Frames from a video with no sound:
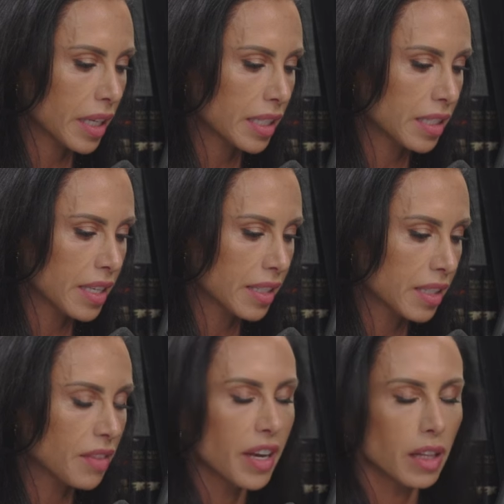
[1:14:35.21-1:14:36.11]
Is
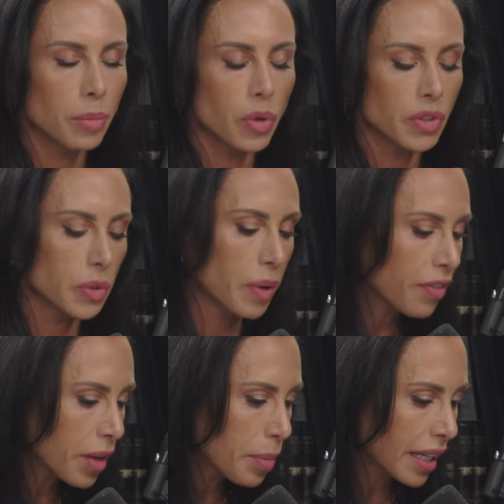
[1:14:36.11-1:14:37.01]
this available to
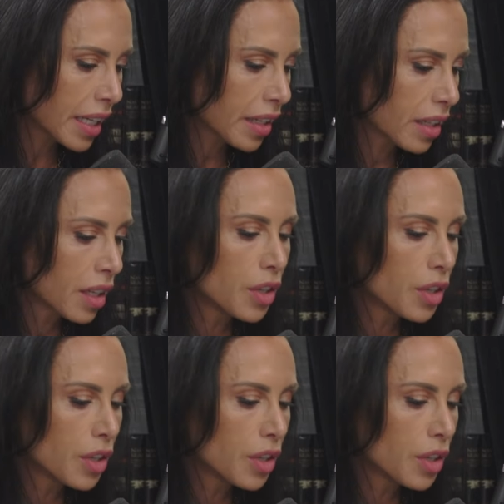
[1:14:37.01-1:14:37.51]
everybody?